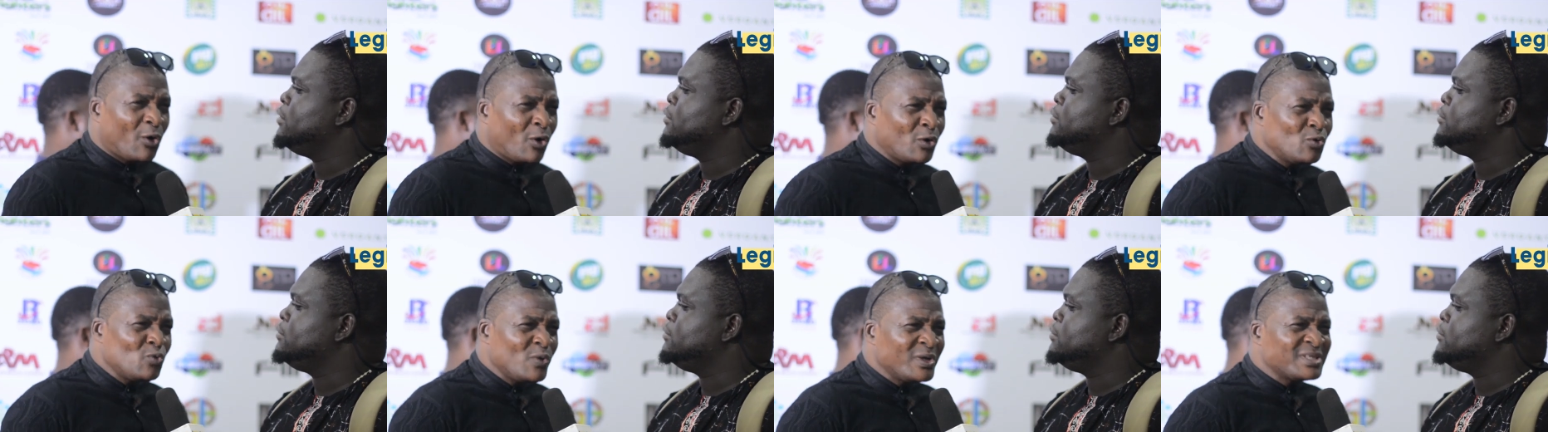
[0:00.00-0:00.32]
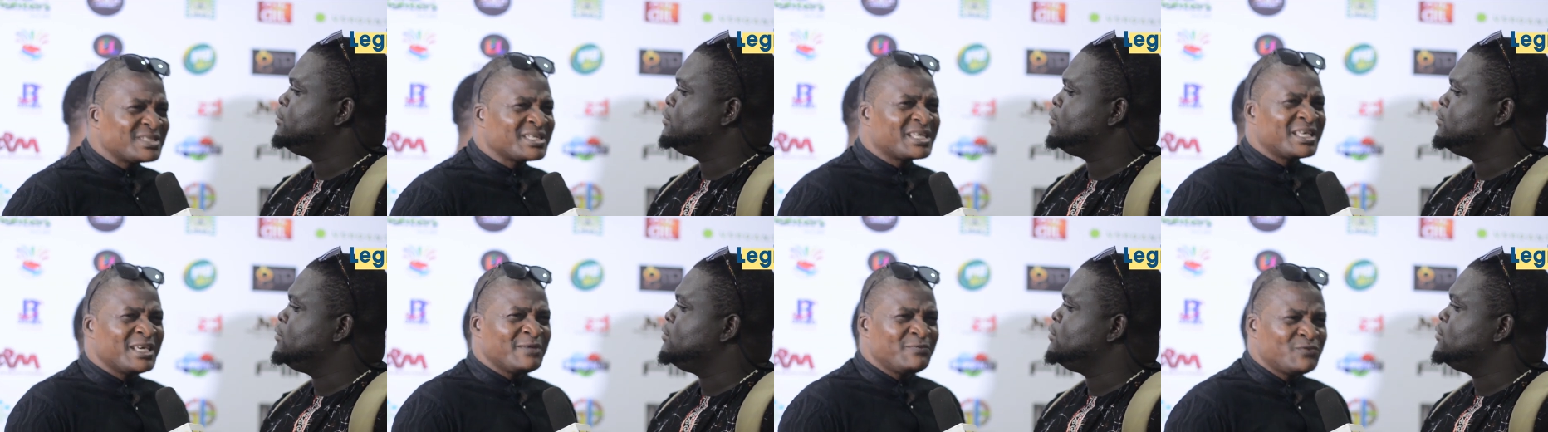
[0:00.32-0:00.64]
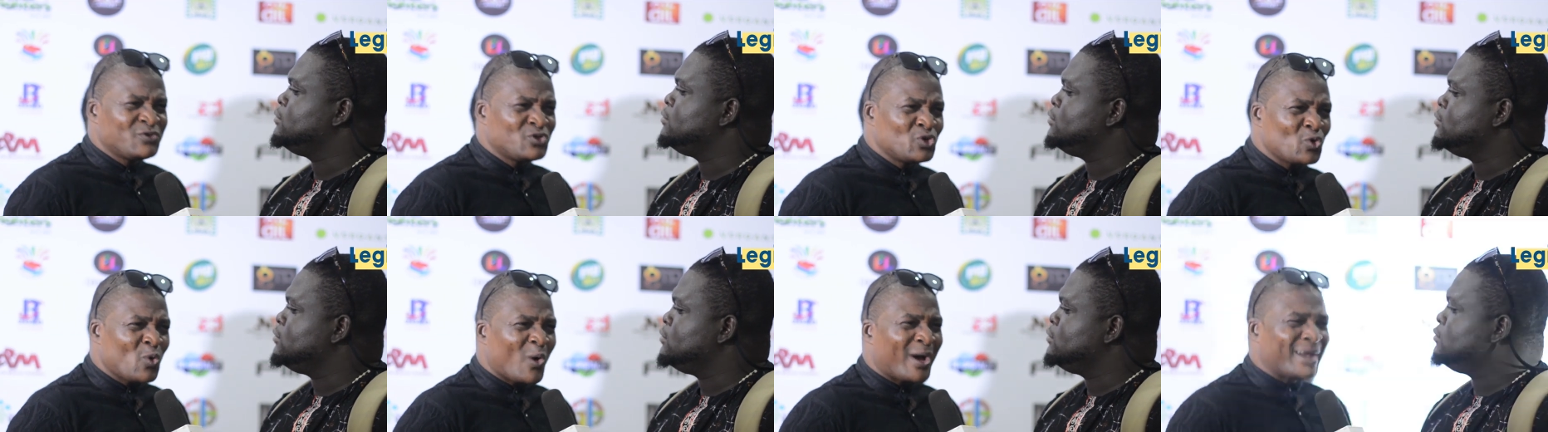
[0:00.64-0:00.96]
Speaker 1: always
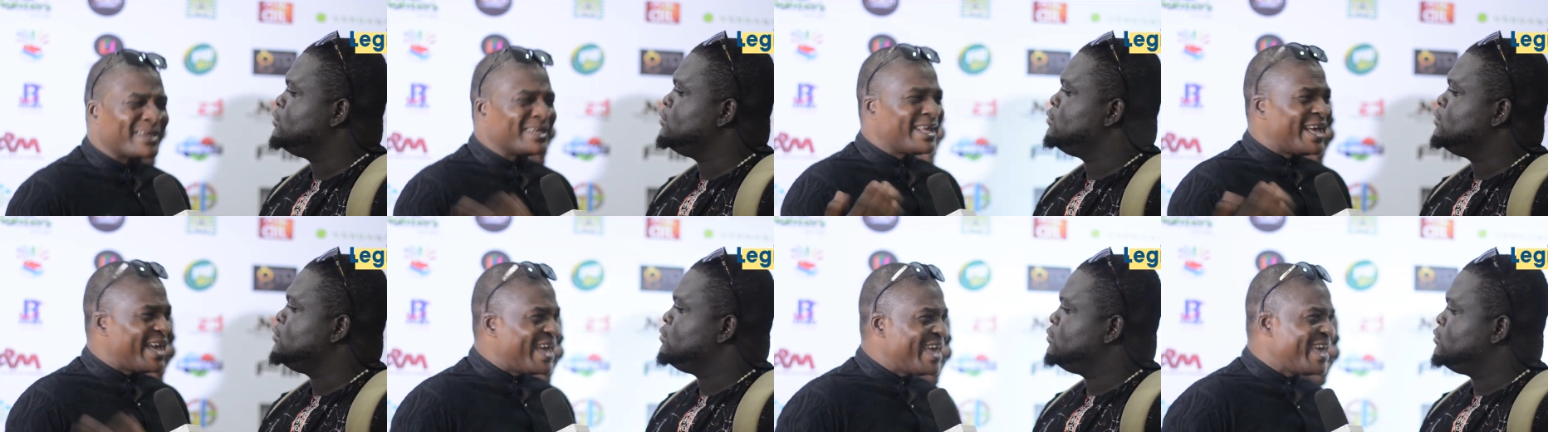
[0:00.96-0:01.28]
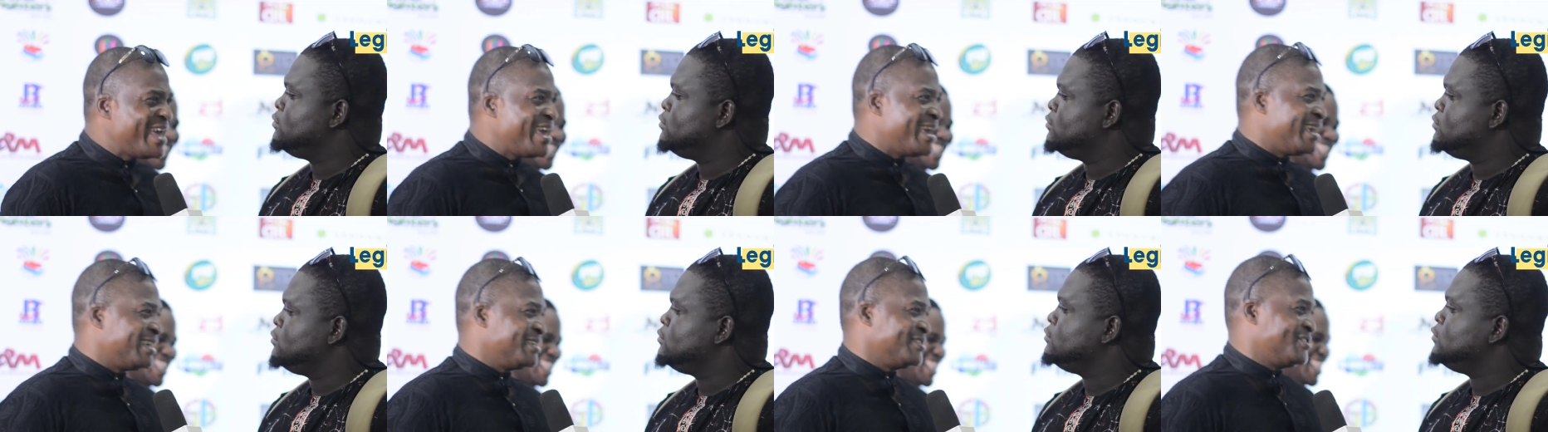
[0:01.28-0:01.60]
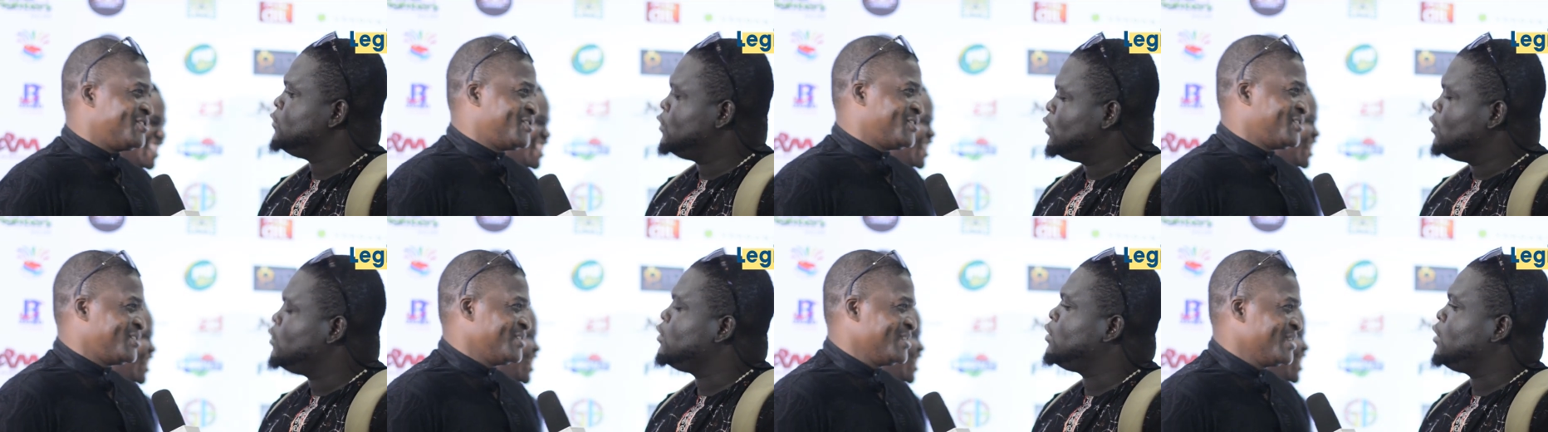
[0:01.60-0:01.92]
gives you an
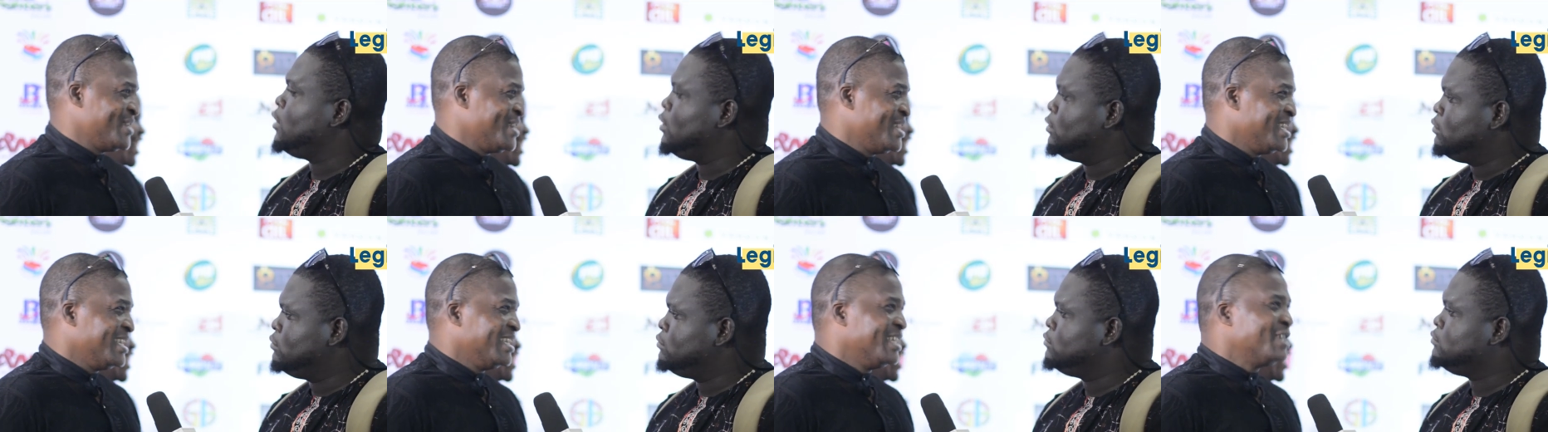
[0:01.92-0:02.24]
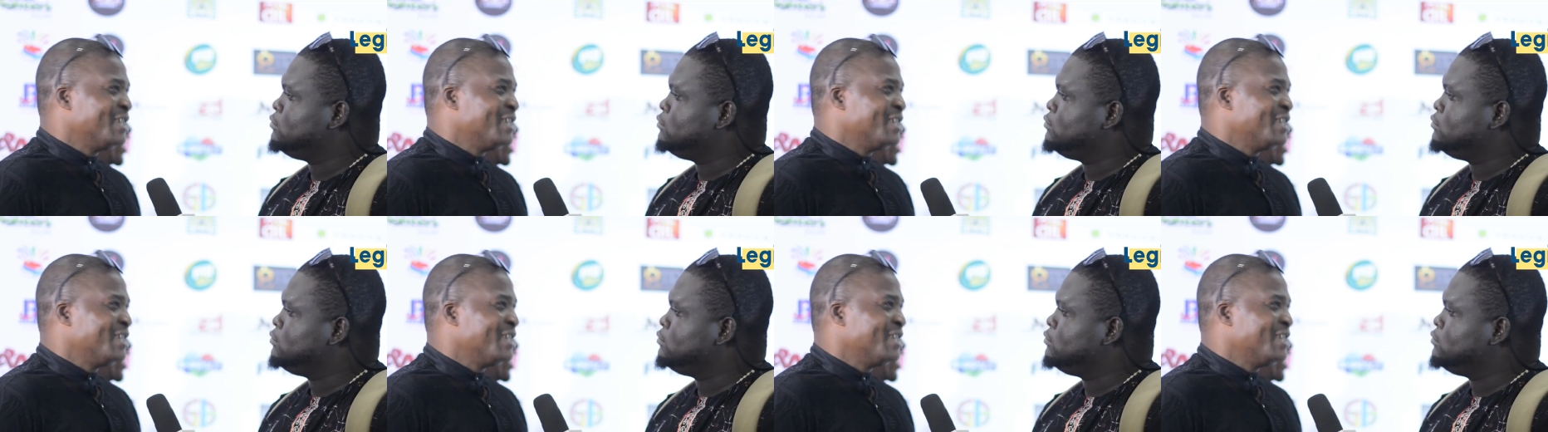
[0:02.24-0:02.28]
edge. Okay.